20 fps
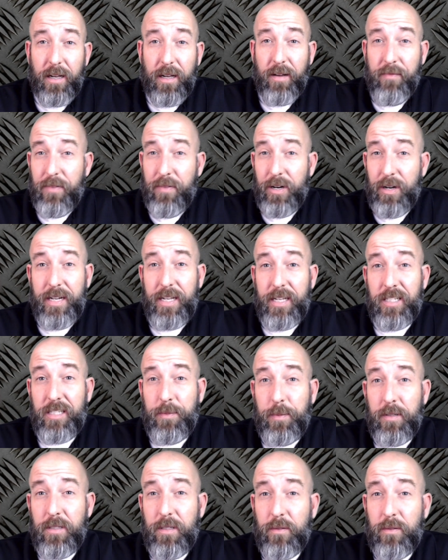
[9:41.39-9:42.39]
a very
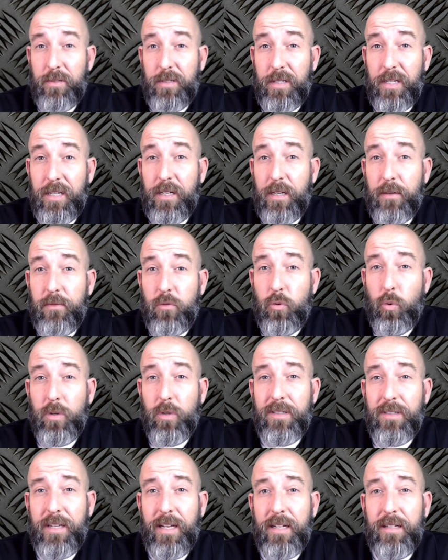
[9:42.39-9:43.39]
expensive set of
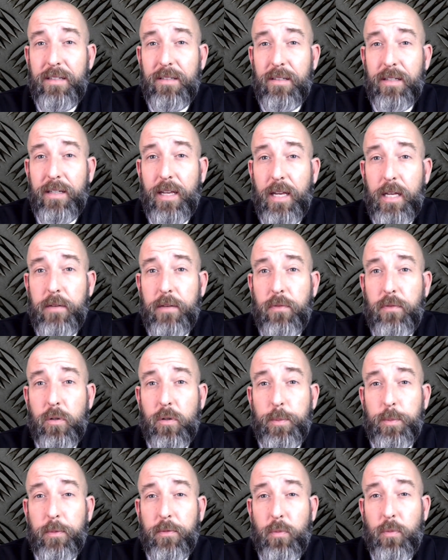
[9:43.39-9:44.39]
noise canceling headphones
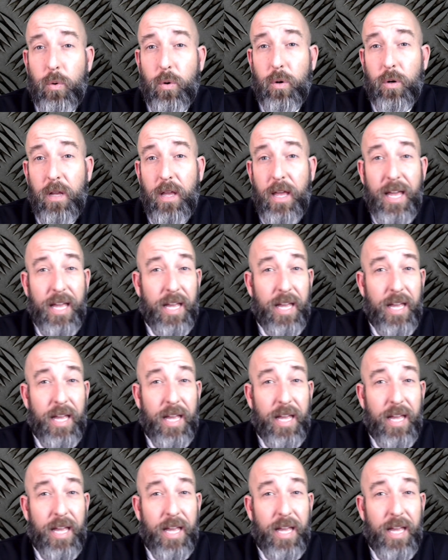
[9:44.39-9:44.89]
before.